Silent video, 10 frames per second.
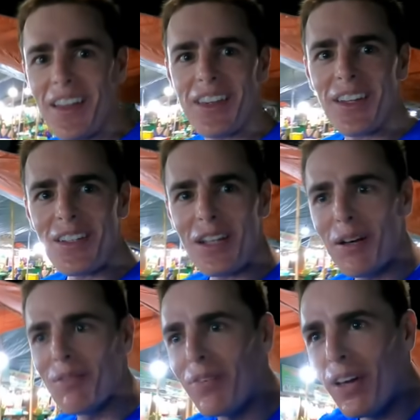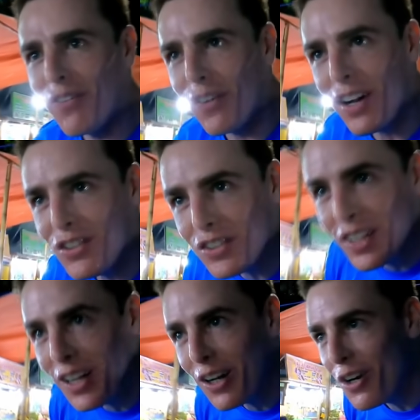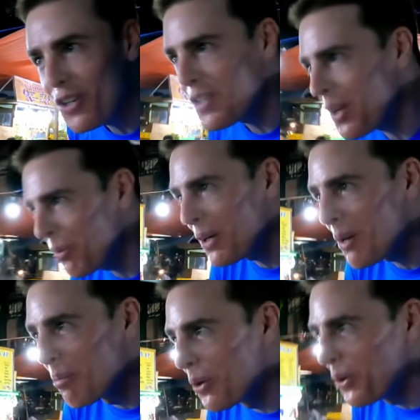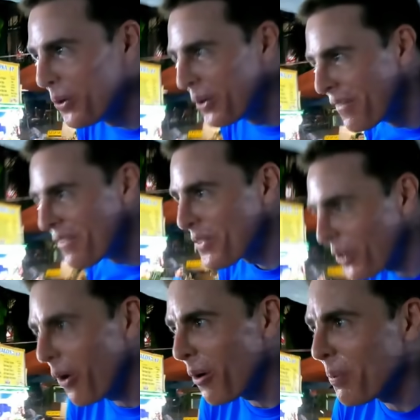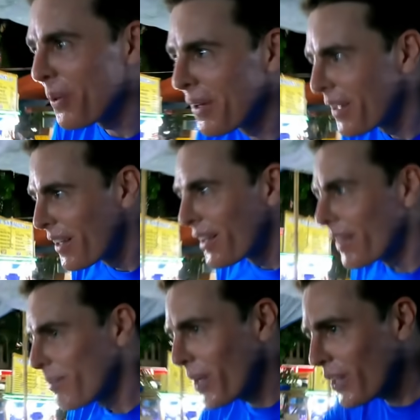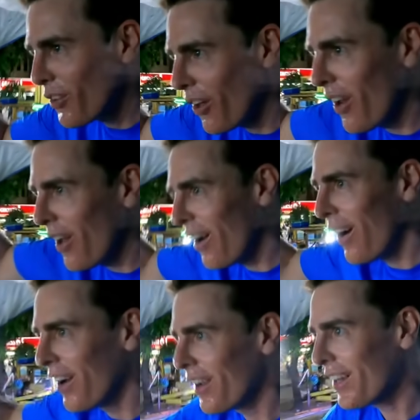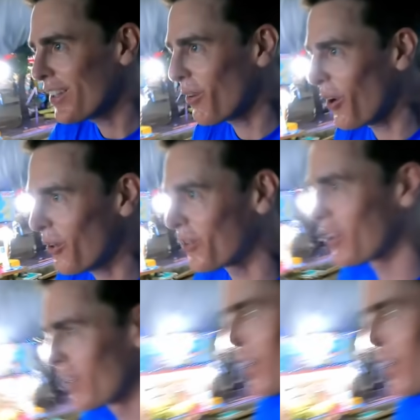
He thinks I'm uh, for Argentina because I'm wearing a blue top. Maradona, hand of God.